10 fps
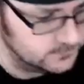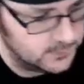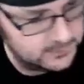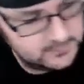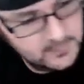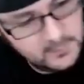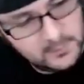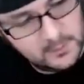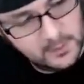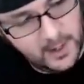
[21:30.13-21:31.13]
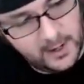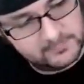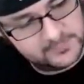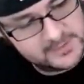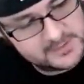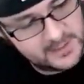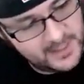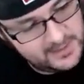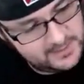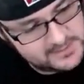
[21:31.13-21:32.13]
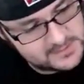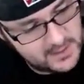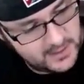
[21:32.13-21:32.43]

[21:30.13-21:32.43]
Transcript: but uh, this guy is uh,